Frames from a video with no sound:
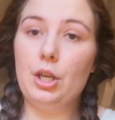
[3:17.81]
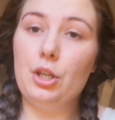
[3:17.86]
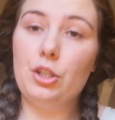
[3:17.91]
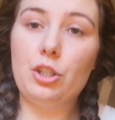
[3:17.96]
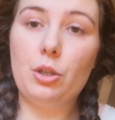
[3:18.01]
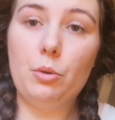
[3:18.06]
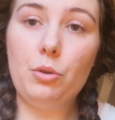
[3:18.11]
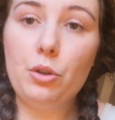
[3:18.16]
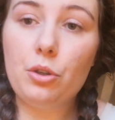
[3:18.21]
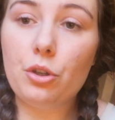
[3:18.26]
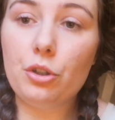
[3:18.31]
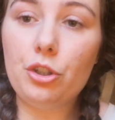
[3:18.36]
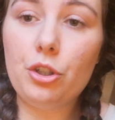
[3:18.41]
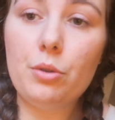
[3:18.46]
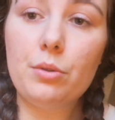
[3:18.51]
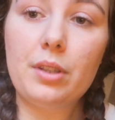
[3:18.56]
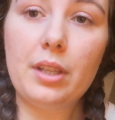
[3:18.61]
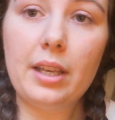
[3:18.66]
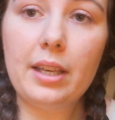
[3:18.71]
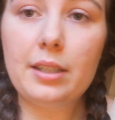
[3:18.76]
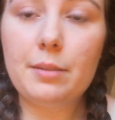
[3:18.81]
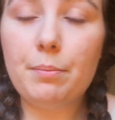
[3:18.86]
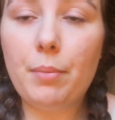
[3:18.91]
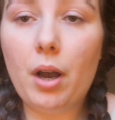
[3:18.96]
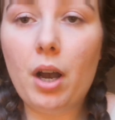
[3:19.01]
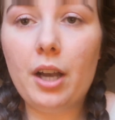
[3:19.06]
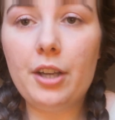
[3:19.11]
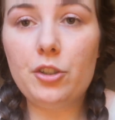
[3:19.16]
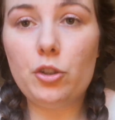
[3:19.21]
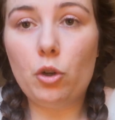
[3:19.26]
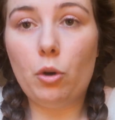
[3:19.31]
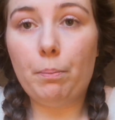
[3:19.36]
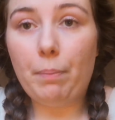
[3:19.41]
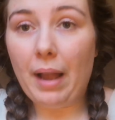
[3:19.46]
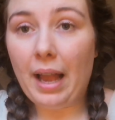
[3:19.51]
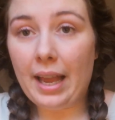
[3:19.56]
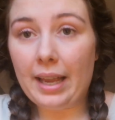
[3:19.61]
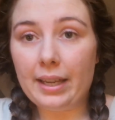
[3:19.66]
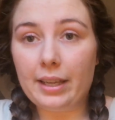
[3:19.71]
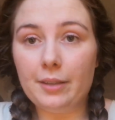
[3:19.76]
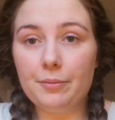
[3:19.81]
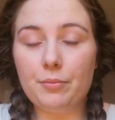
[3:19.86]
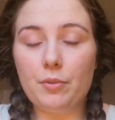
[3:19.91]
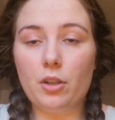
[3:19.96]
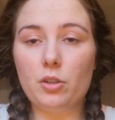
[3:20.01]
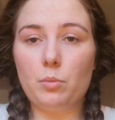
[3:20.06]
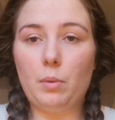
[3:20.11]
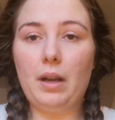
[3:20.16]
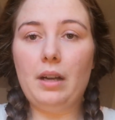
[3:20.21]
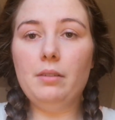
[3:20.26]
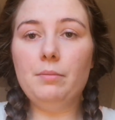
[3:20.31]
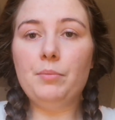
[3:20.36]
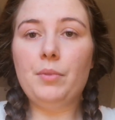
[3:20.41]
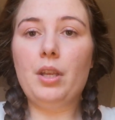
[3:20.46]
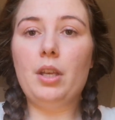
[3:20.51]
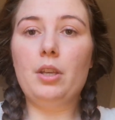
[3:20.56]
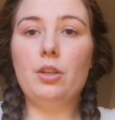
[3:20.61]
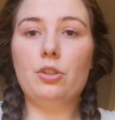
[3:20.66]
So you can use this behind your back as well.